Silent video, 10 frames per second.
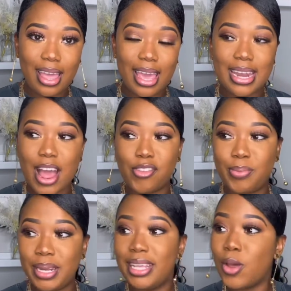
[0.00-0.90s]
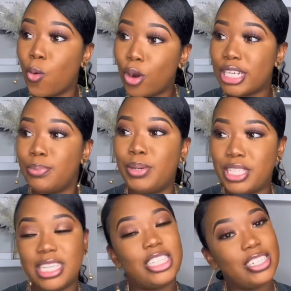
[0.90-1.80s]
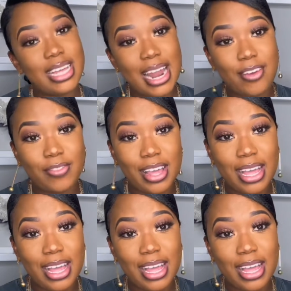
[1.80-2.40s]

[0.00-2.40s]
and I've been in the worst position that I've